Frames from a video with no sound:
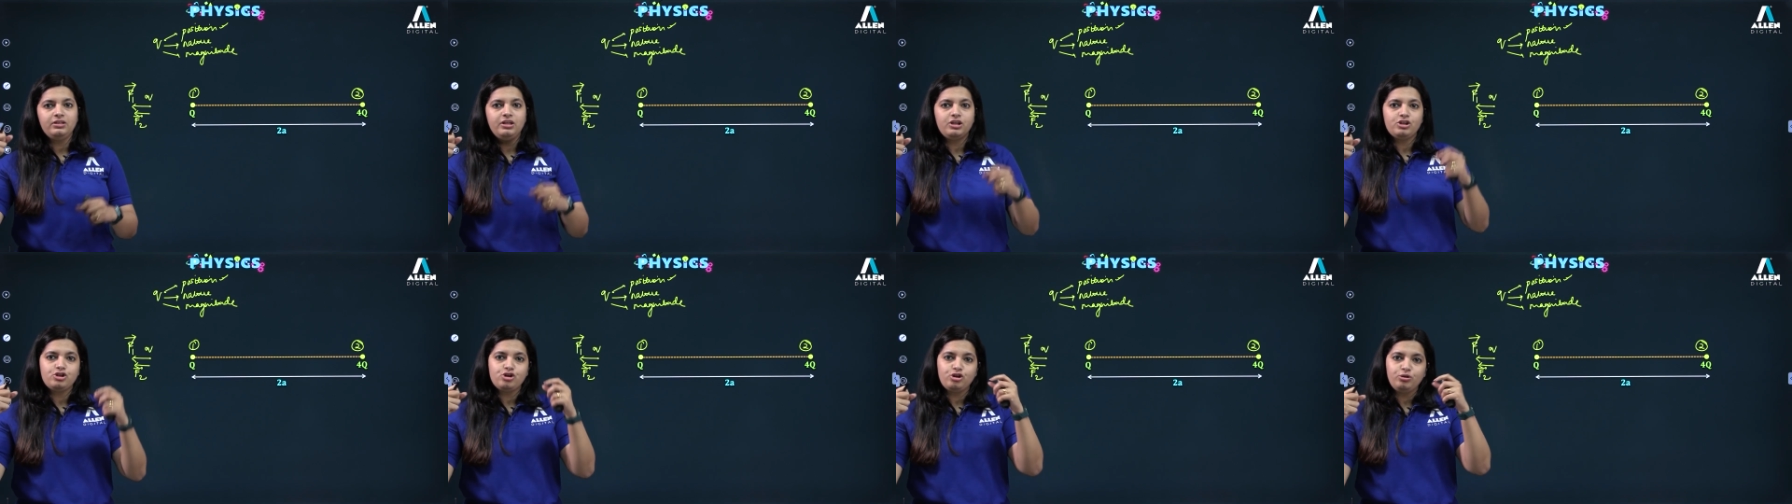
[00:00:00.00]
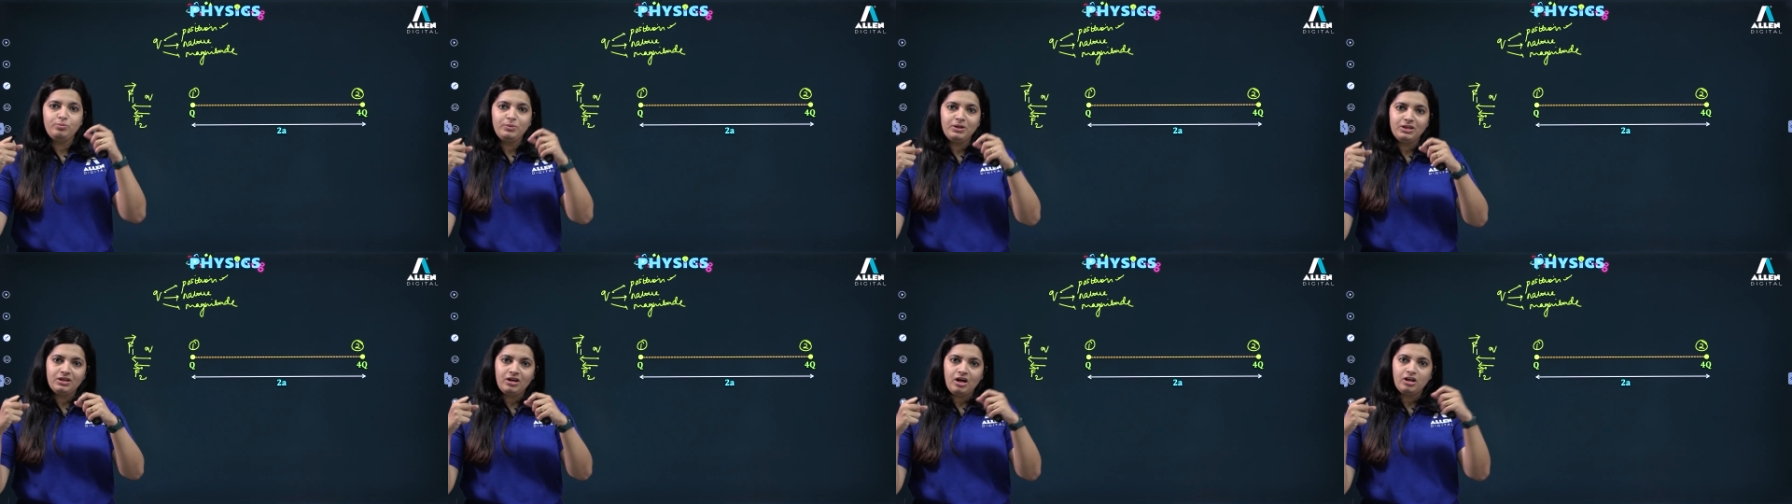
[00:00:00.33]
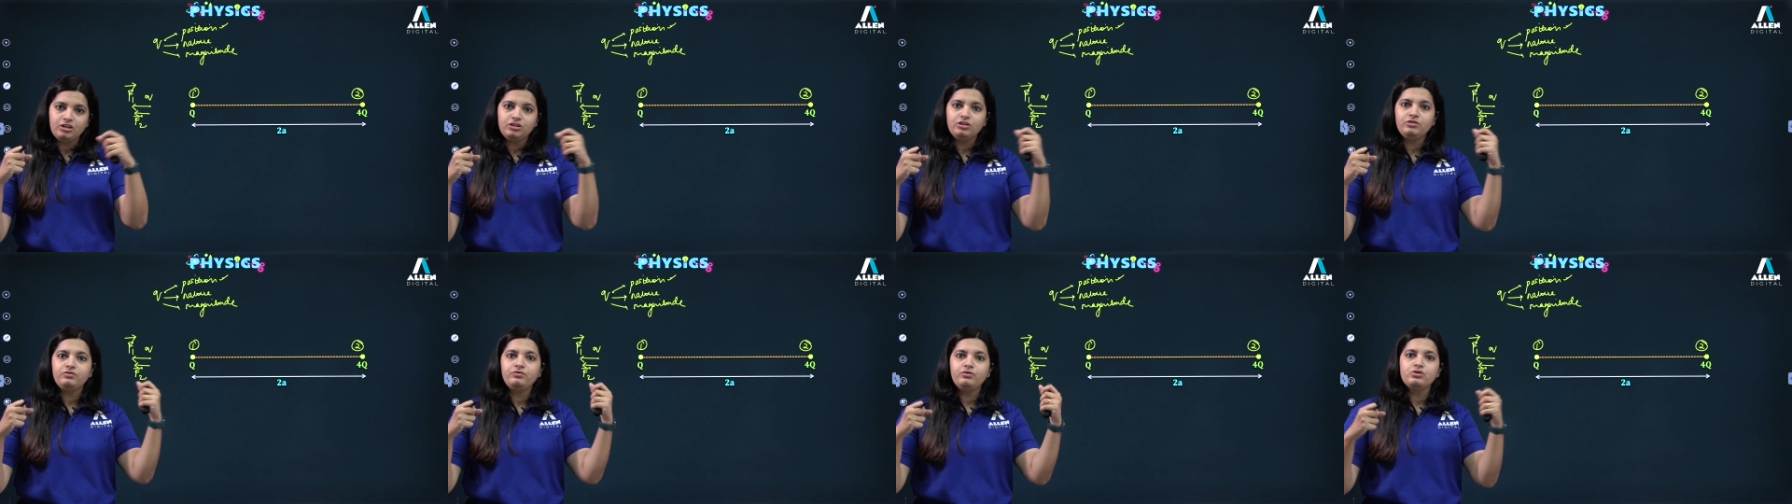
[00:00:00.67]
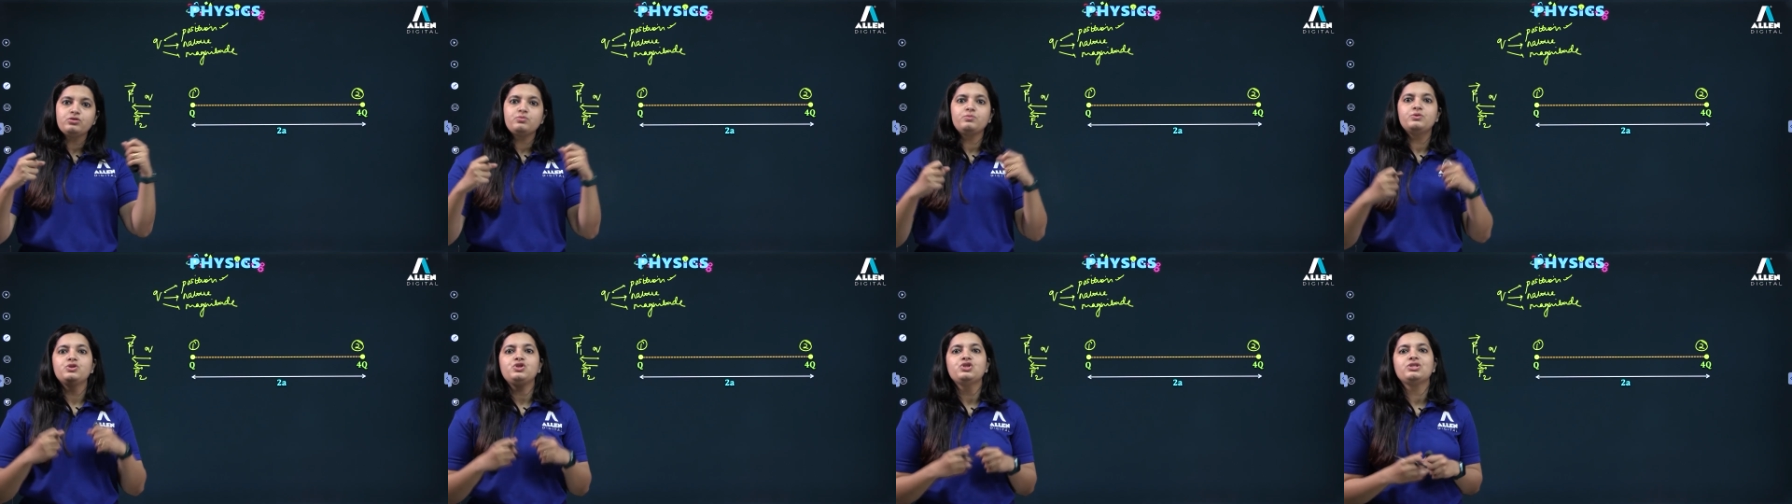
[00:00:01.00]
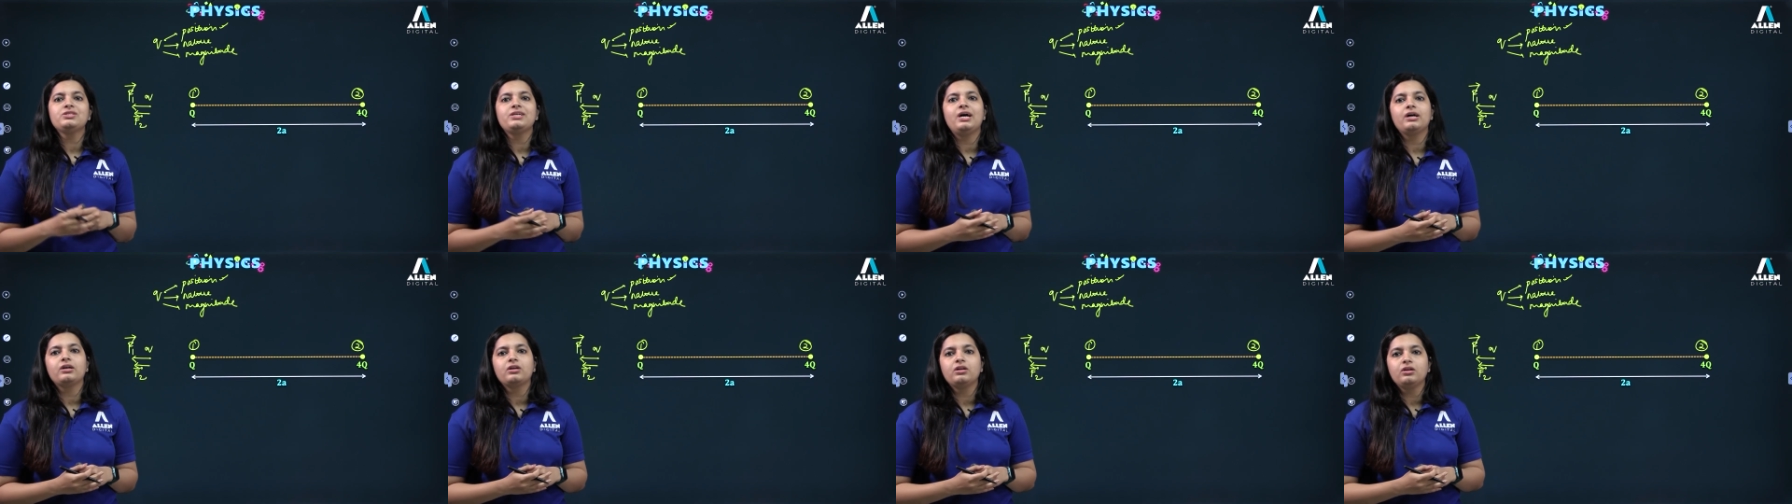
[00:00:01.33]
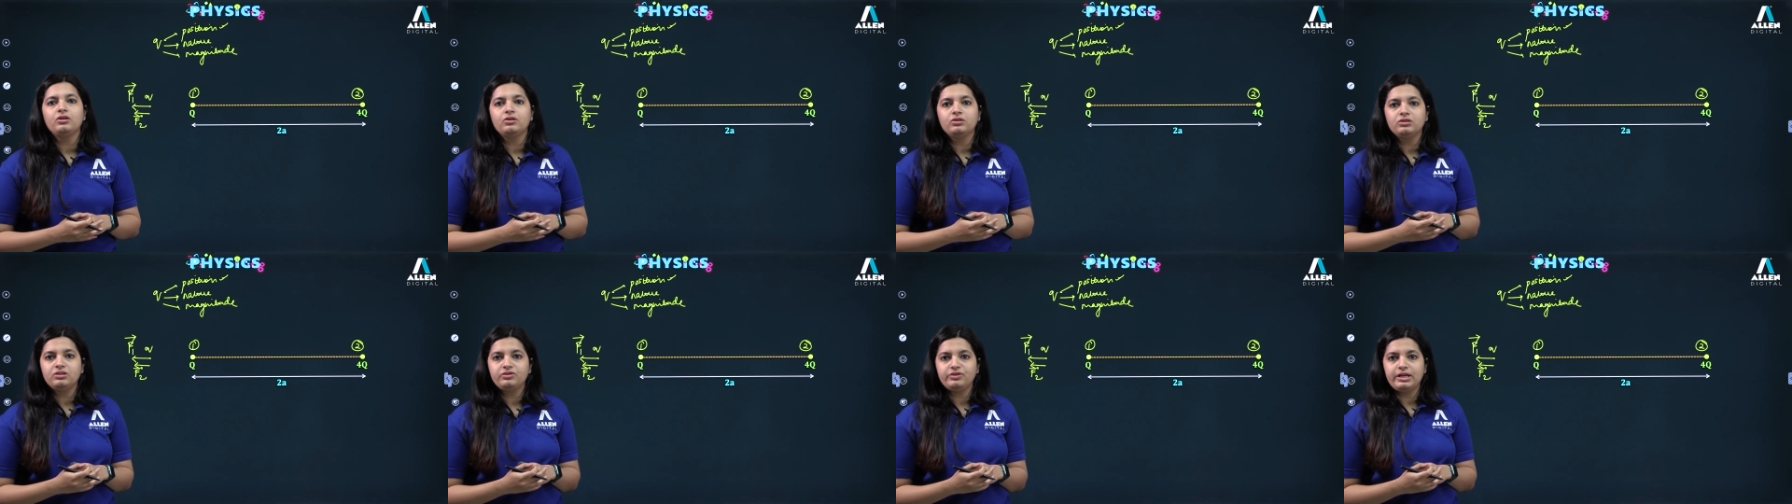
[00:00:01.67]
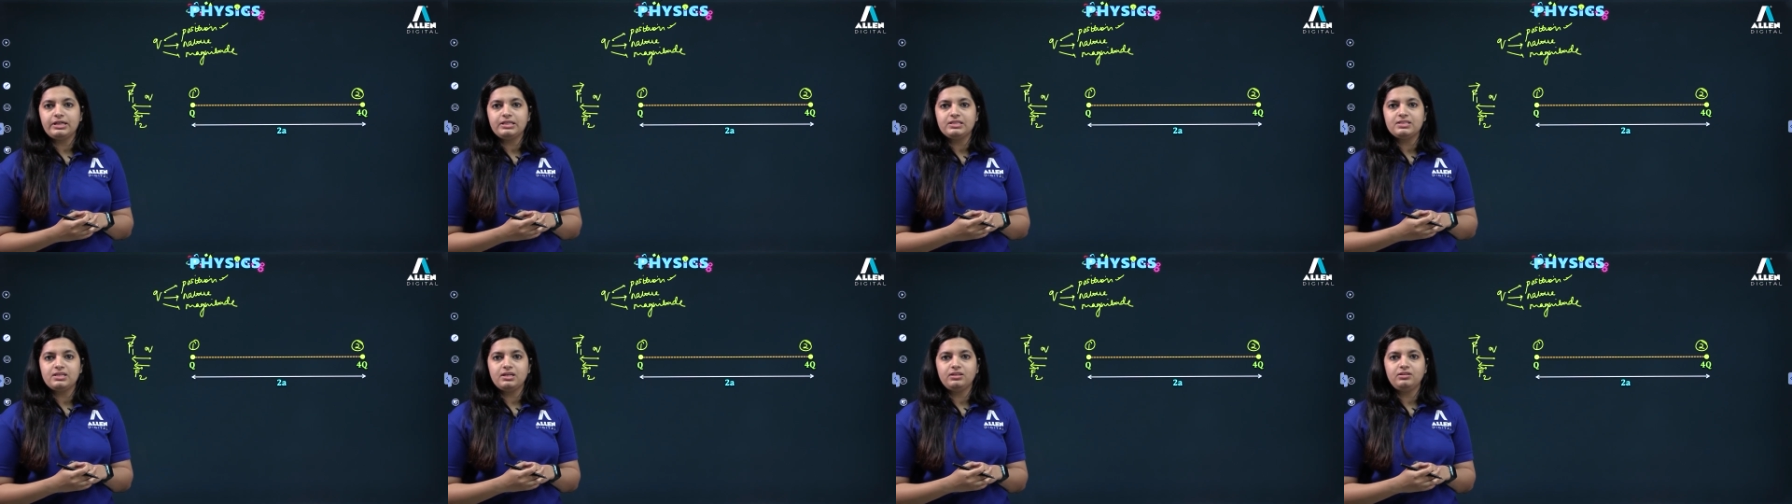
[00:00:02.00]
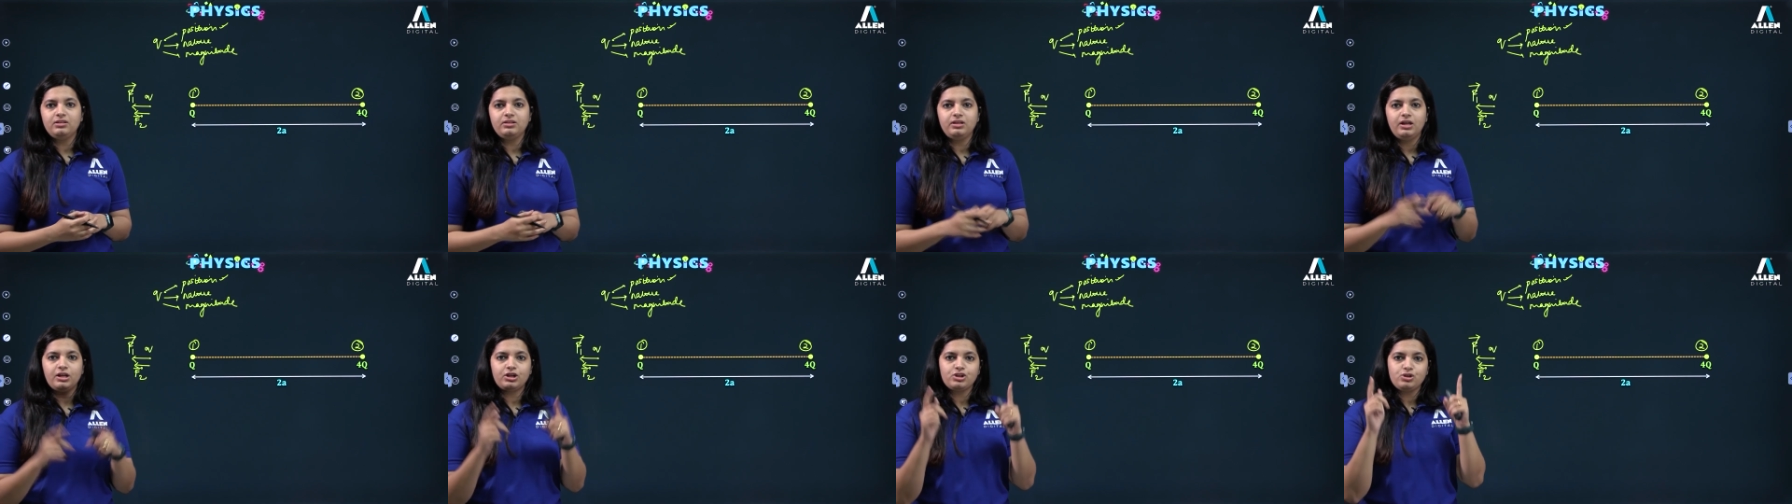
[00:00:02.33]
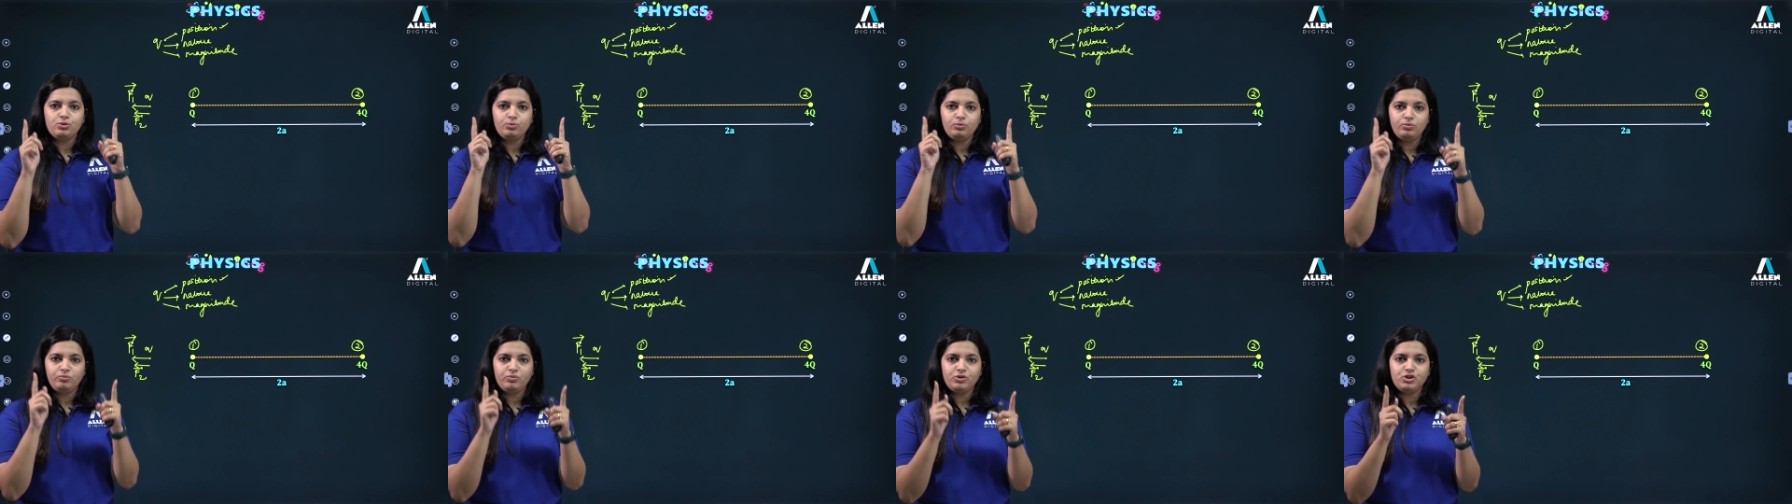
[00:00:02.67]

there should be another force which is acting on the right side direction,